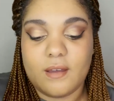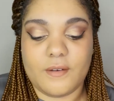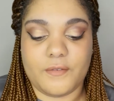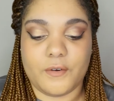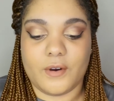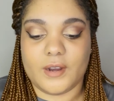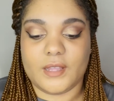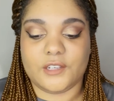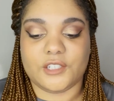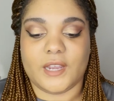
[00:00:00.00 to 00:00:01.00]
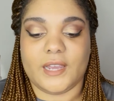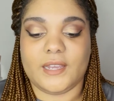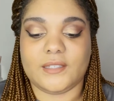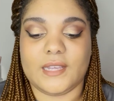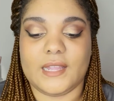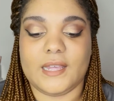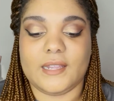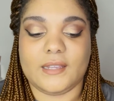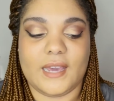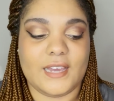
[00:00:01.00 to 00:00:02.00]
for these shades. And
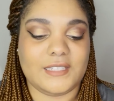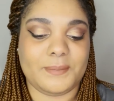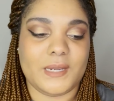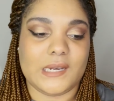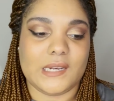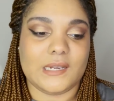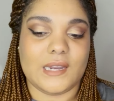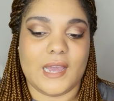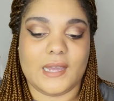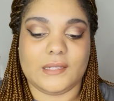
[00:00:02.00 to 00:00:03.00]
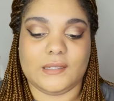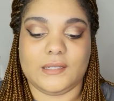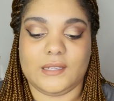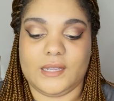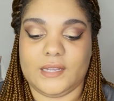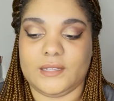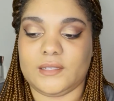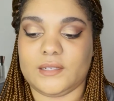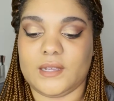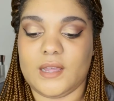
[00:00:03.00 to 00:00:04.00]
then last but not
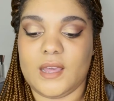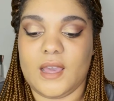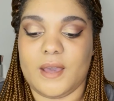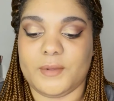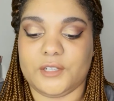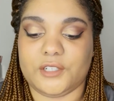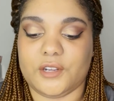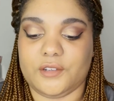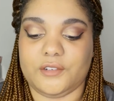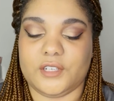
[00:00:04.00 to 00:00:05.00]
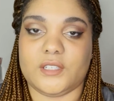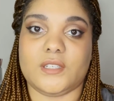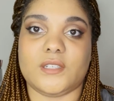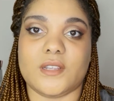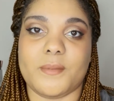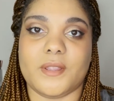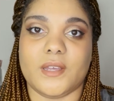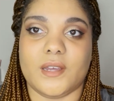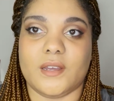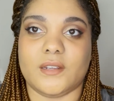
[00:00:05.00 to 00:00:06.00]
least, I'm going to show you just some of
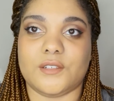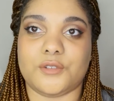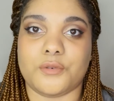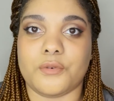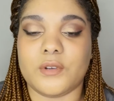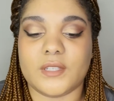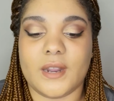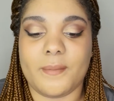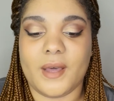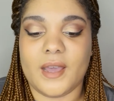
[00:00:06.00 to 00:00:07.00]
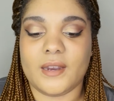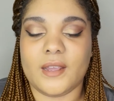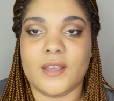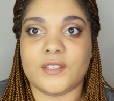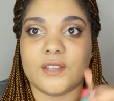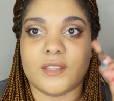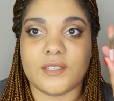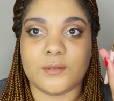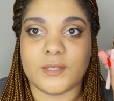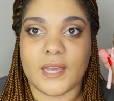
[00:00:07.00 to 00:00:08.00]
the tools that I bought. So
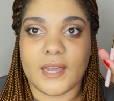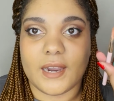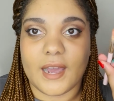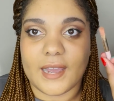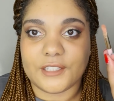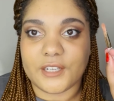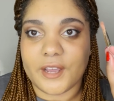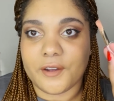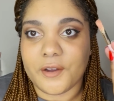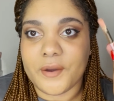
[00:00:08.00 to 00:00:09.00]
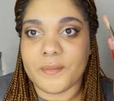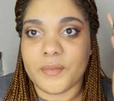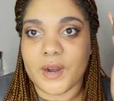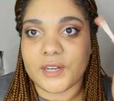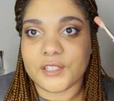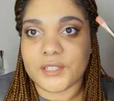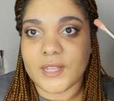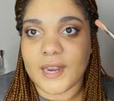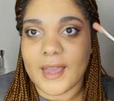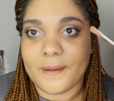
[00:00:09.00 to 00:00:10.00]
this was that eyeshadow brush
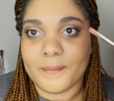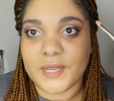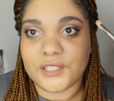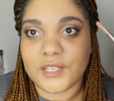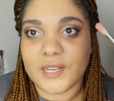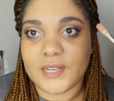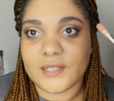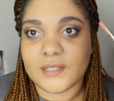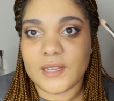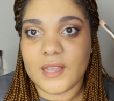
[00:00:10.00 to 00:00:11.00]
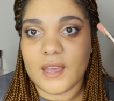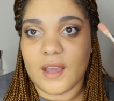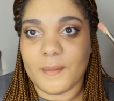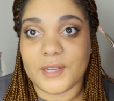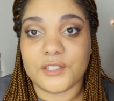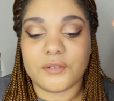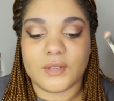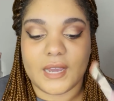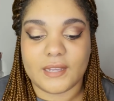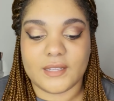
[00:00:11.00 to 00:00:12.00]
that I mentioned. I do
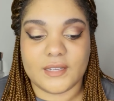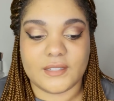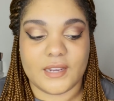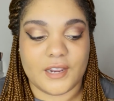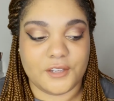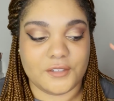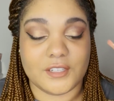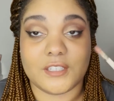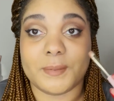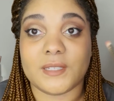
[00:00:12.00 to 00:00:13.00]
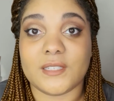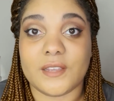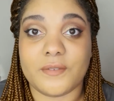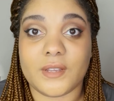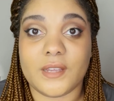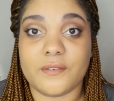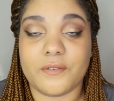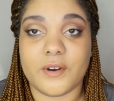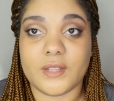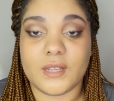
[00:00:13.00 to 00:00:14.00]
like this, and I use it specifically
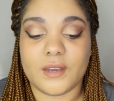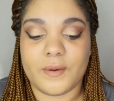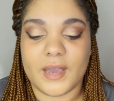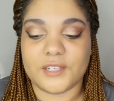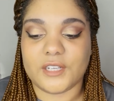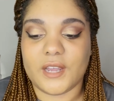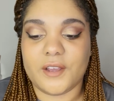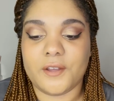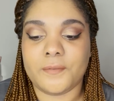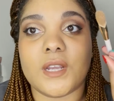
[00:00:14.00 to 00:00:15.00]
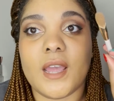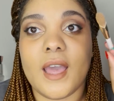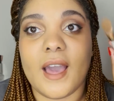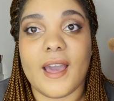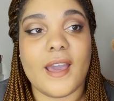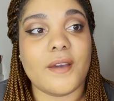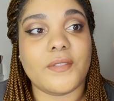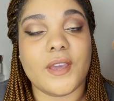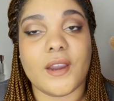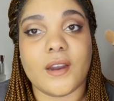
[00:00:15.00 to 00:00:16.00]
for the liquid eyeshadow. I
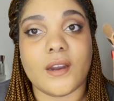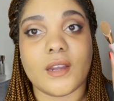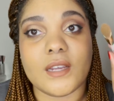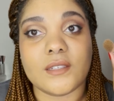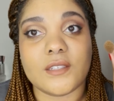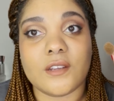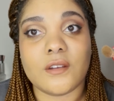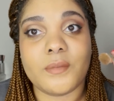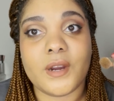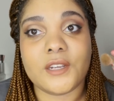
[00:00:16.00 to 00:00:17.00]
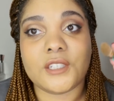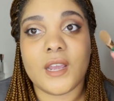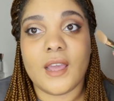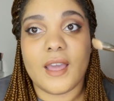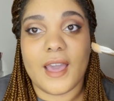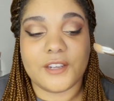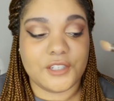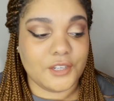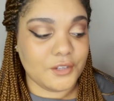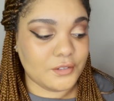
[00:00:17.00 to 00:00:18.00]
have their concealer brush. I
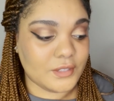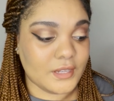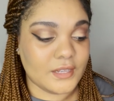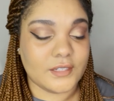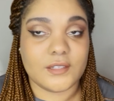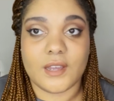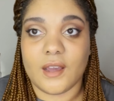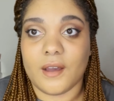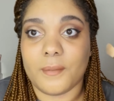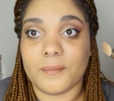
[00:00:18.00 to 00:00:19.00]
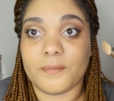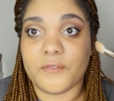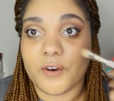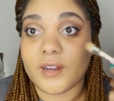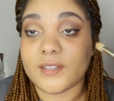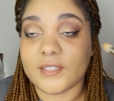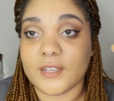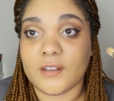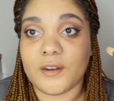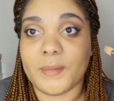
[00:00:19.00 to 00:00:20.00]
actually use this for
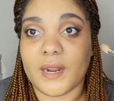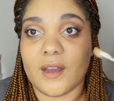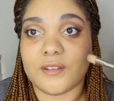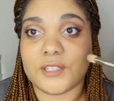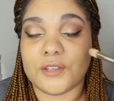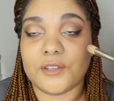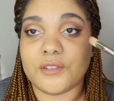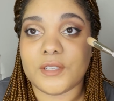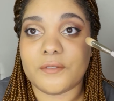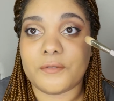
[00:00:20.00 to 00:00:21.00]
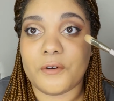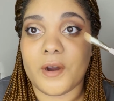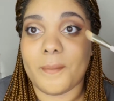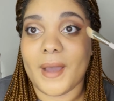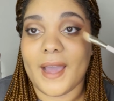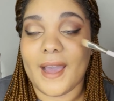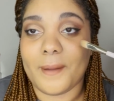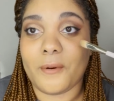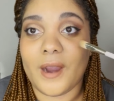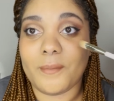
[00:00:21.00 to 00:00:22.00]
concealer, but I also use it for my
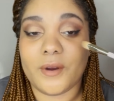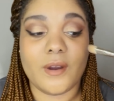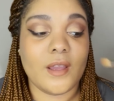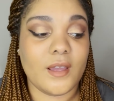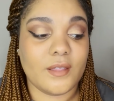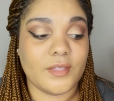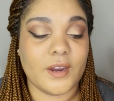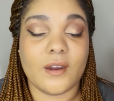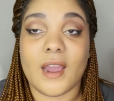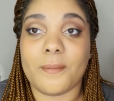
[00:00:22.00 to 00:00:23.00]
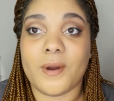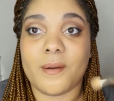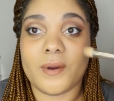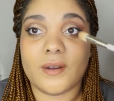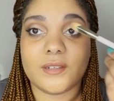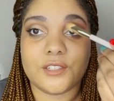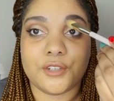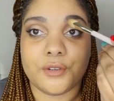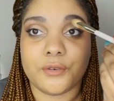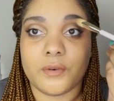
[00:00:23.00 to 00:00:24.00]
eye primer, their eye primer,
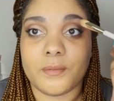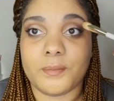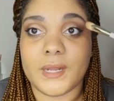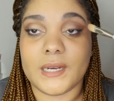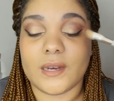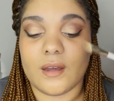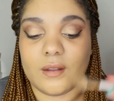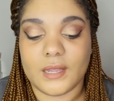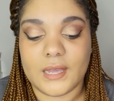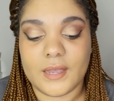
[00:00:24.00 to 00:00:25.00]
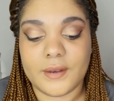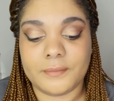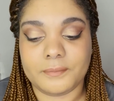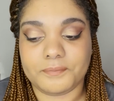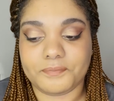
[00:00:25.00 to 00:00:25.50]
to blend it all in.